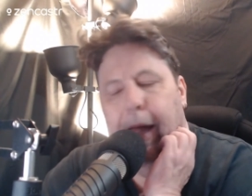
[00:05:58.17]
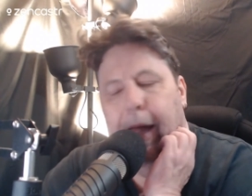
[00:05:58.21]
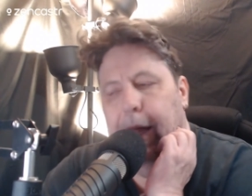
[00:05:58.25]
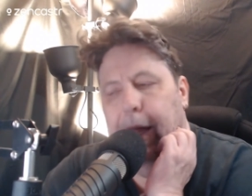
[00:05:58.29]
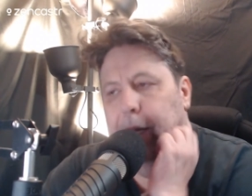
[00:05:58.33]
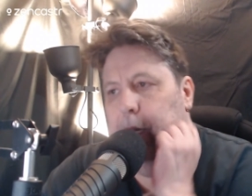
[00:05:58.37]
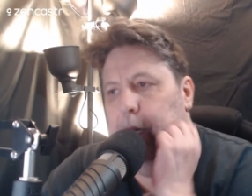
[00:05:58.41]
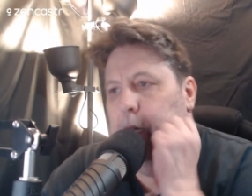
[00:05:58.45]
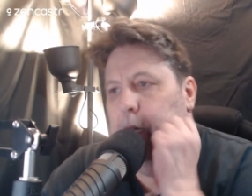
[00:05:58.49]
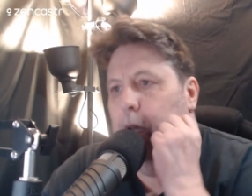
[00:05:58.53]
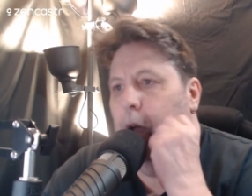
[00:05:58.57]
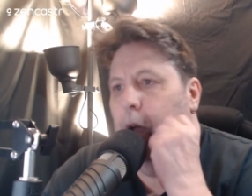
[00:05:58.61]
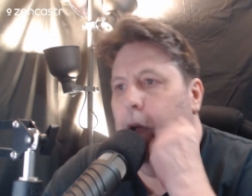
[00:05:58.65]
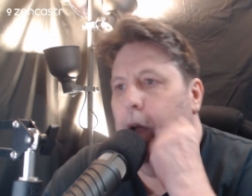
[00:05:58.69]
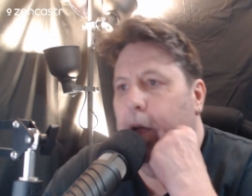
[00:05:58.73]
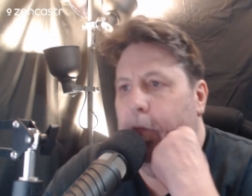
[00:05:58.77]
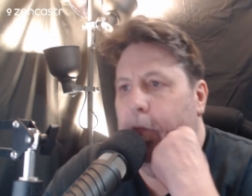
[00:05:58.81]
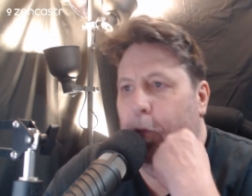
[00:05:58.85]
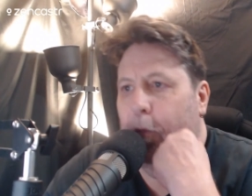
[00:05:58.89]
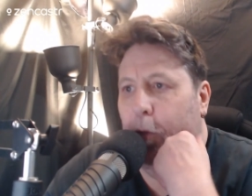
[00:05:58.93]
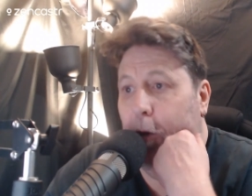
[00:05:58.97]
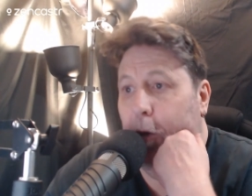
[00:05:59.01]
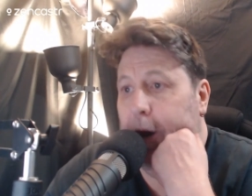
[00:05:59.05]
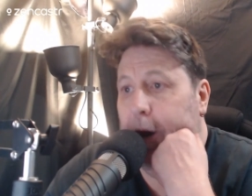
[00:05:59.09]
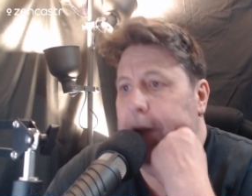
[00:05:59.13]
And
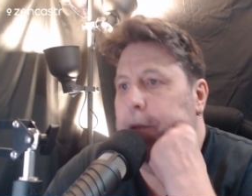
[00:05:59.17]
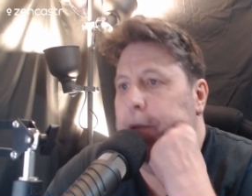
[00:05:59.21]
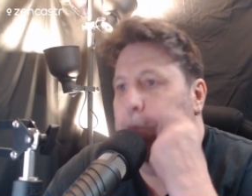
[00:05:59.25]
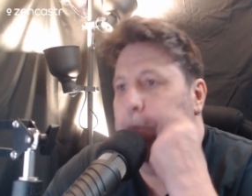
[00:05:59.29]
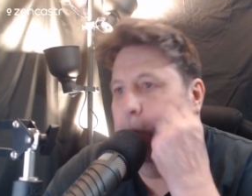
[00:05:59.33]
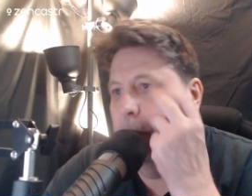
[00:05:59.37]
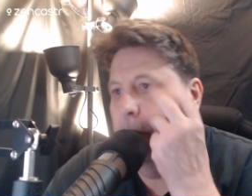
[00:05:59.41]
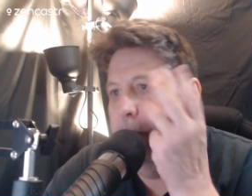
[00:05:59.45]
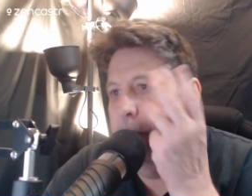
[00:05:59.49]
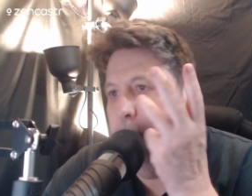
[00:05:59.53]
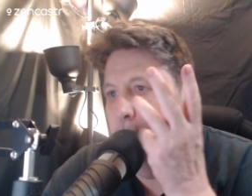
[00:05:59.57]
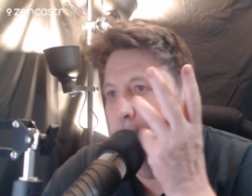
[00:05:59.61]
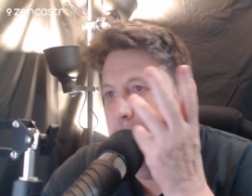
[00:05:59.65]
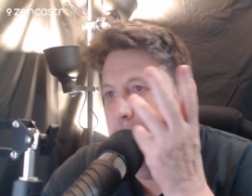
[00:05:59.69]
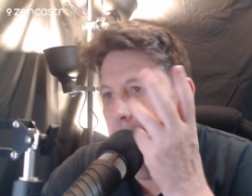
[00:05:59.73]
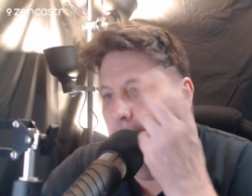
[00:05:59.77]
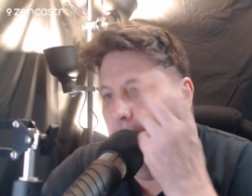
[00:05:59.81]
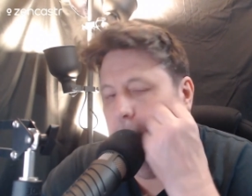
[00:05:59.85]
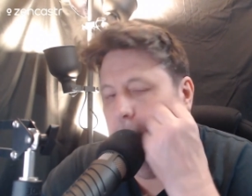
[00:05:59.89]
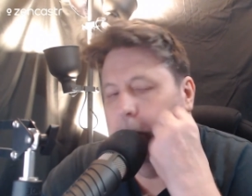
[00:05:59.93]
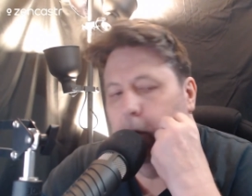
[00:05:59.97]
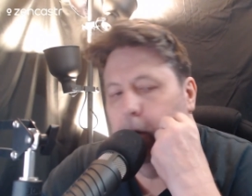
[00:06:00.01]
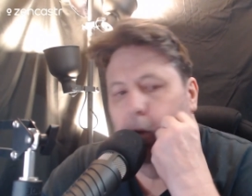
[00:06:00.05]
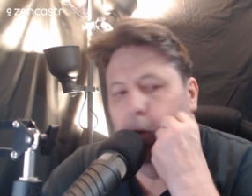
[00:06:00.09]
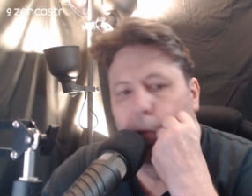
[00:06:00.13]
I've read it
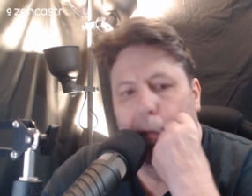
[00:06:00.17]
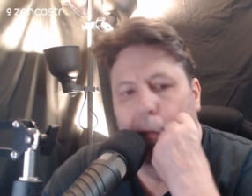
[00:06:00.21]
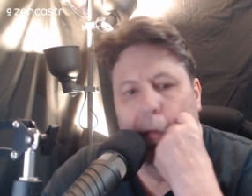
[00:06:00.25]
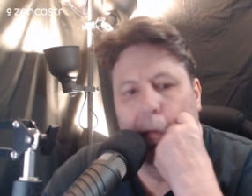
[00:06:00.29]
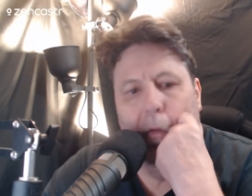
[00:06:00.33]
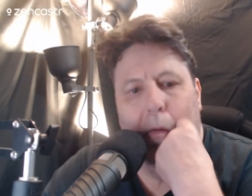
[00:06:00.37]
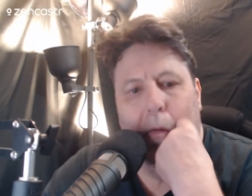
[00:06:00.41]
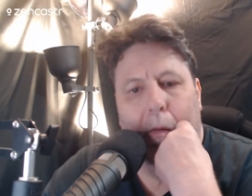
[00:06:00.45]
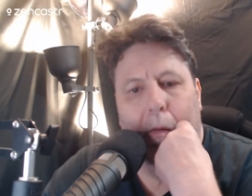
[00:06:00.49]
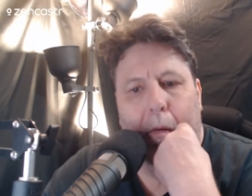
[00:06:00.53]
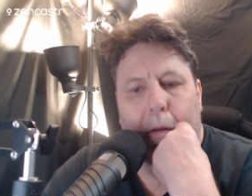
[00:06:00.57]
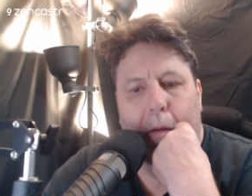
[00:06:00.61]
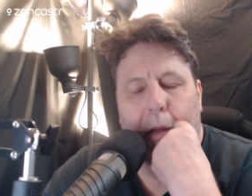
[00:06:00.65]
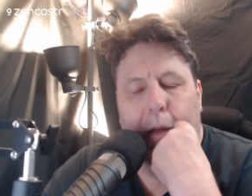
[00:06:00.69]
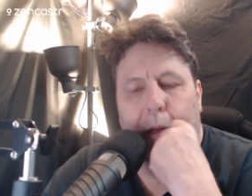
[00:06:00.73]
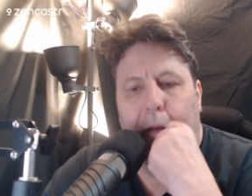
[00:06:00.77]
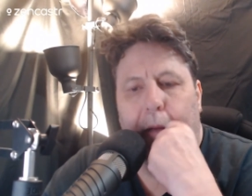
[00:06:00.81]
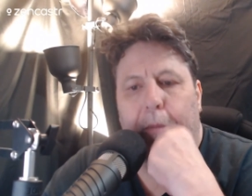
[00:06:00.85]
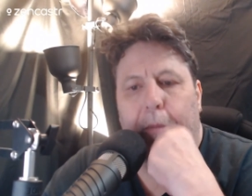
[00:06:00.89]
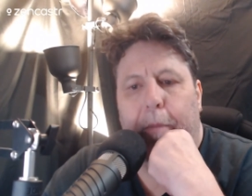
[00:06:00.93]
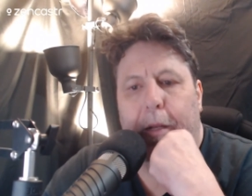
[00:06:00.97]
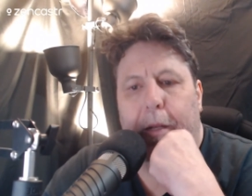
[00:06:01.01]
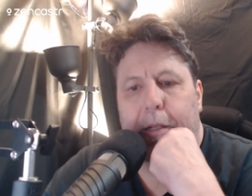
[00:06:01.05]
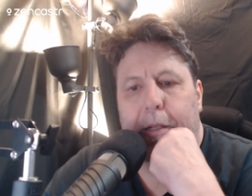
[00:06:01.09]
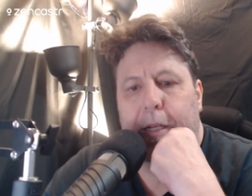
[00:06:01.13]
before,
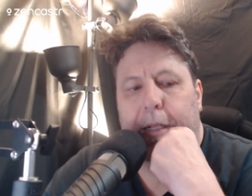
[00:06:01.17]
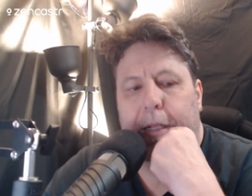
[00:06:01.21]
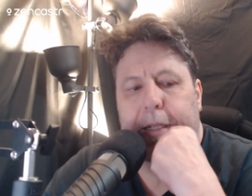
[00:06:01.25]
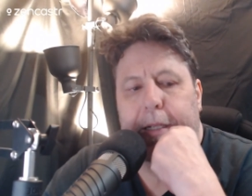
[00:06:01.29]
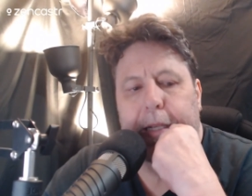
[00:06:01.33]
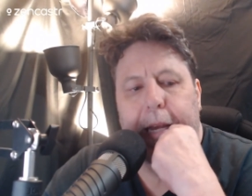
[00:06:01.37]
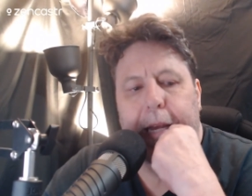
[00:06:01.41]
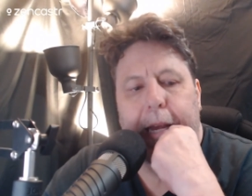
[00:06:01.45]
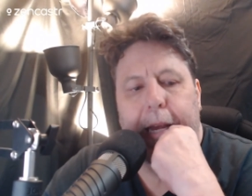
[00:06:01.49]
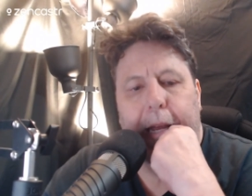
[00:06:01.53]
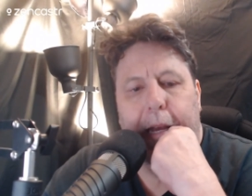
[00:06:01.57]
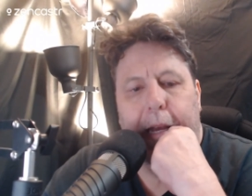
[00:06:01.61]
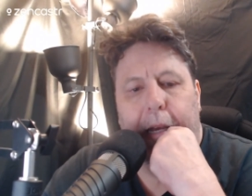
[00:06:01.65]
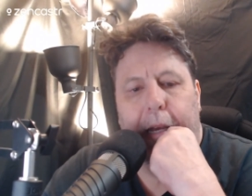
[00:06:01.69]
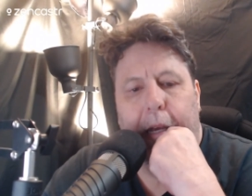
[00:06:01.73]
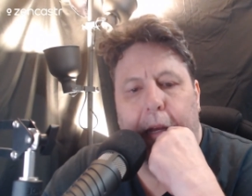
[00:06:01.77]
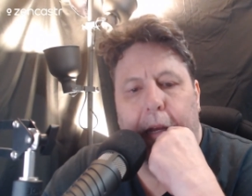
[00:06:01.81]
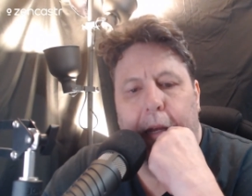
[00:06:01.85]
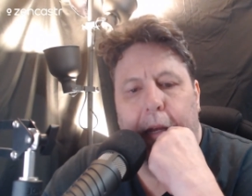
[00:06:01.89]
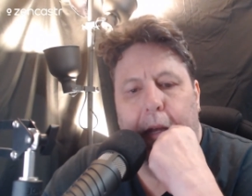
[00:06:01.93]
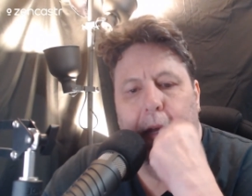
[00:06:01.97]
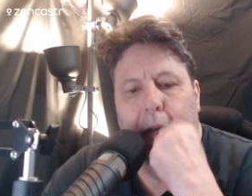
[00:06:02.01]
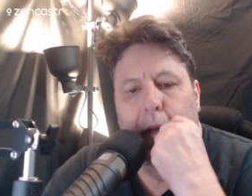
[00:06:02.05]
but to see it,